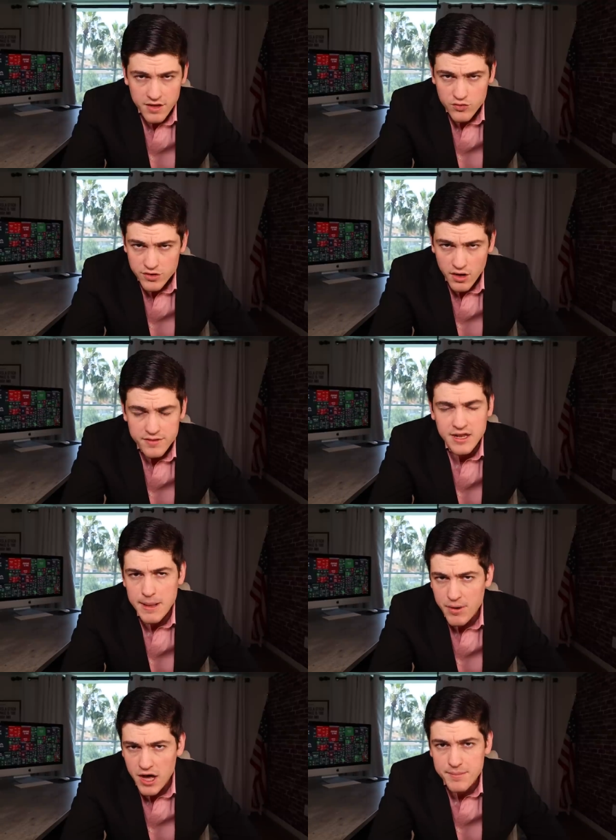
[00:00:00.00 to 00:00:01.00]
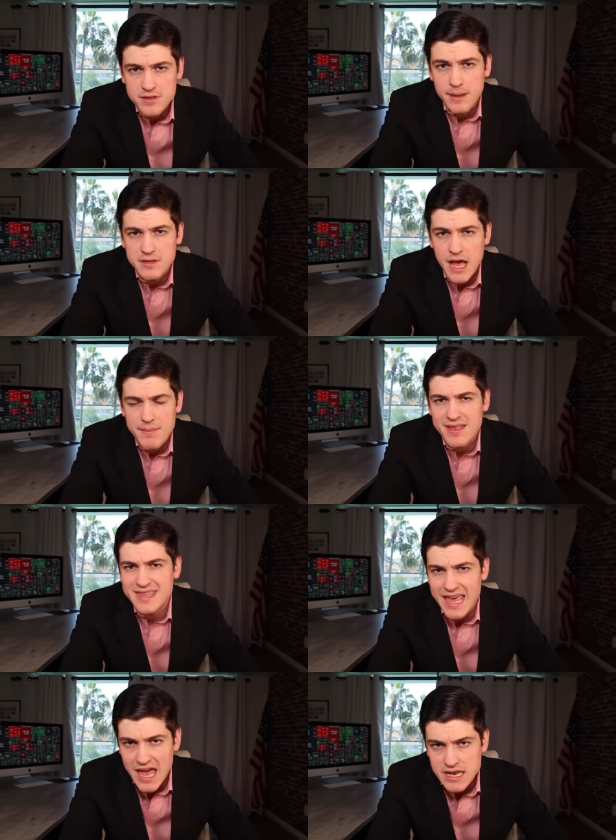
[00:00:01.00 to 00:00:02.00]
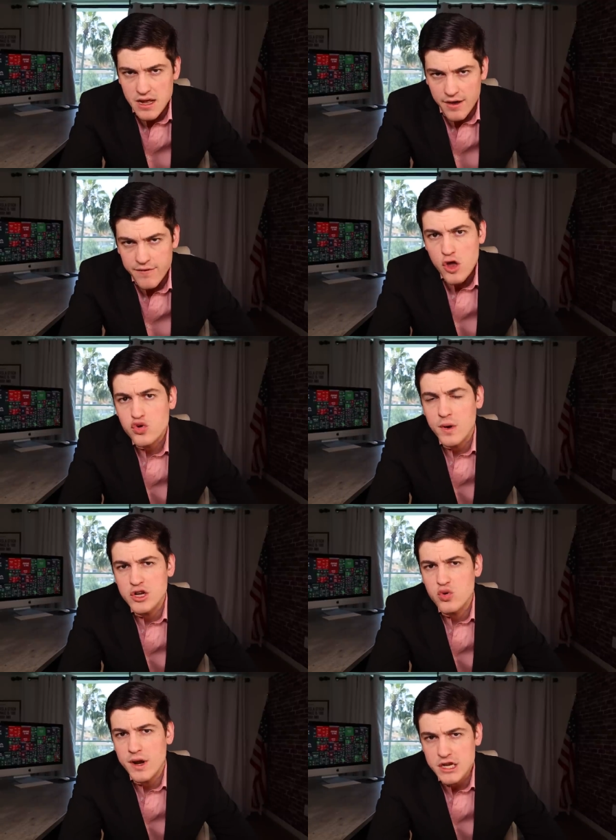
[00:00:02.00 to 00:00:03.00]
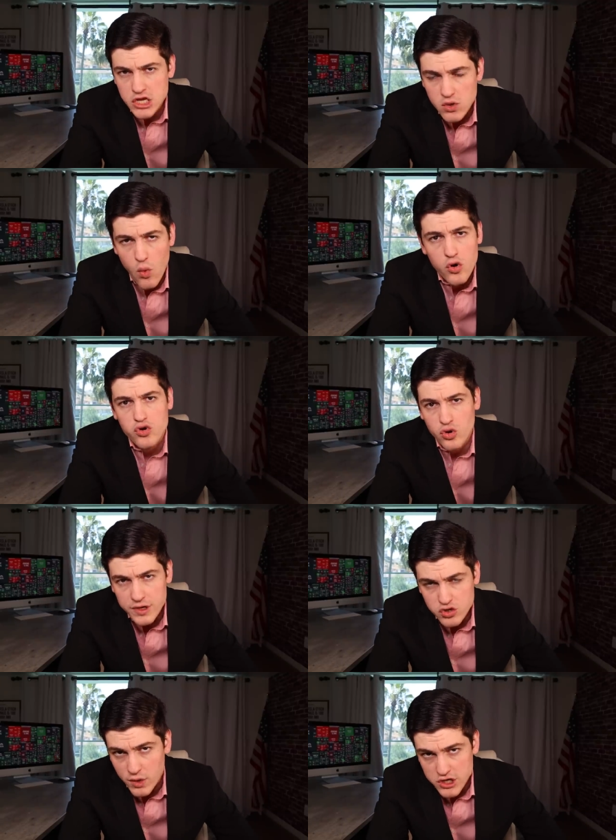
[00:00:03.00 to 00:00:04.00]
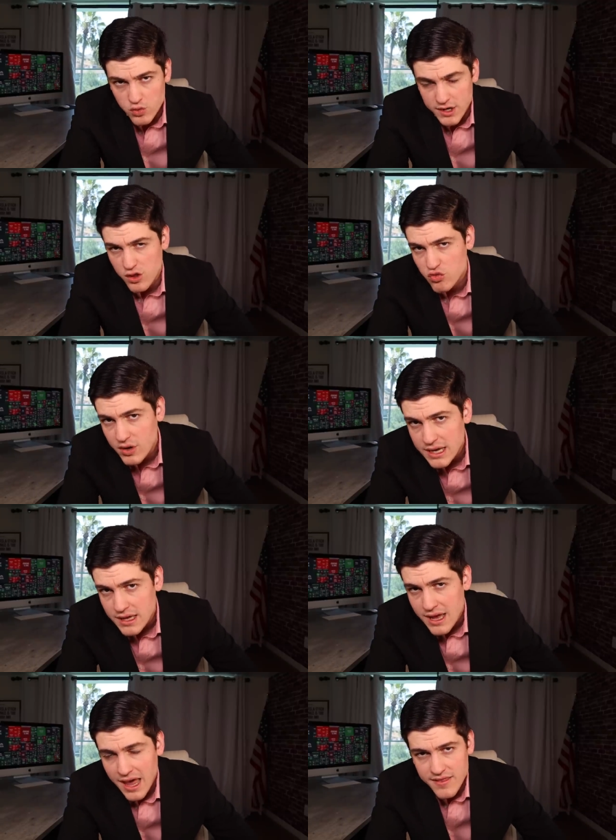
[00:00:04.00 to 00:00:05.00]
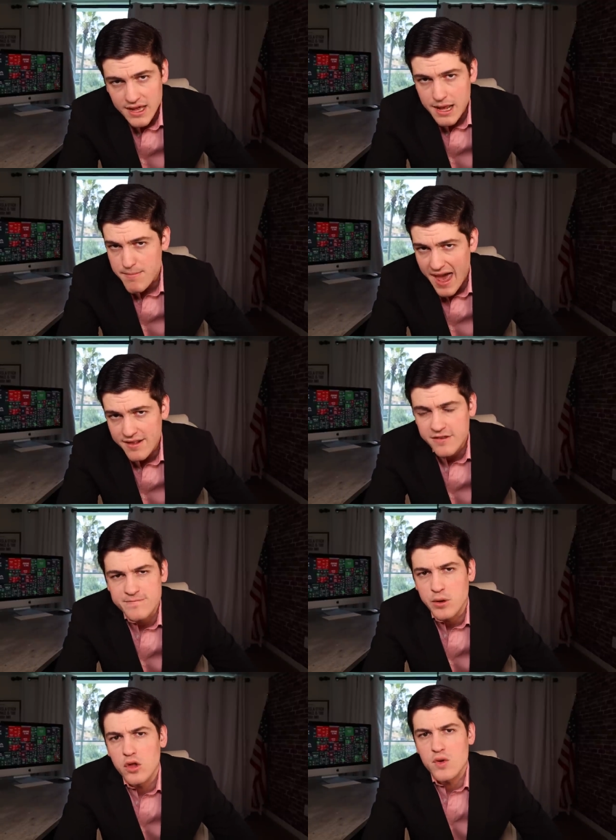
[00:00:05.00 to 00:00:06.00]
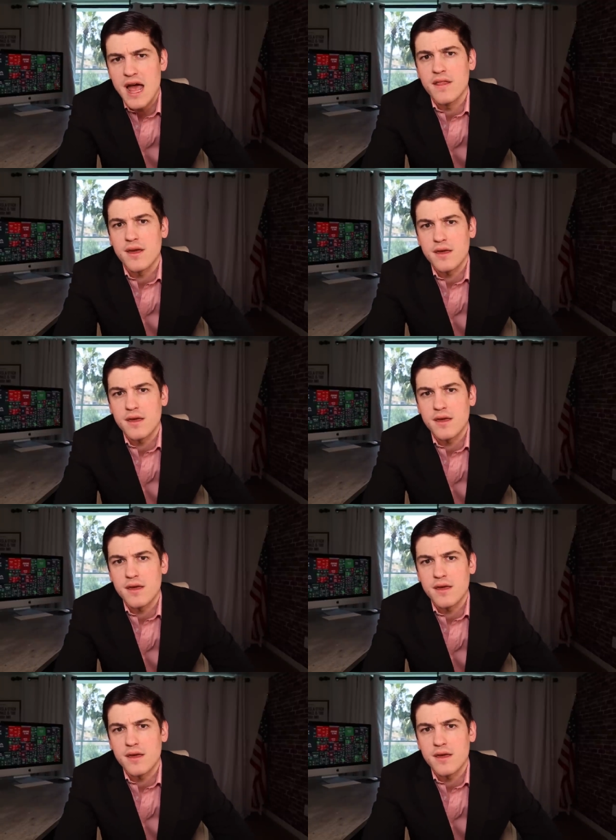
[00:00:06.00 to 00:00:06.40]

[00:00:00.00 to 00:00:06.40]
This results in a bottom sometime at the end of twenty twenty-two or early twenty twenty-three, and then a massive bull rally.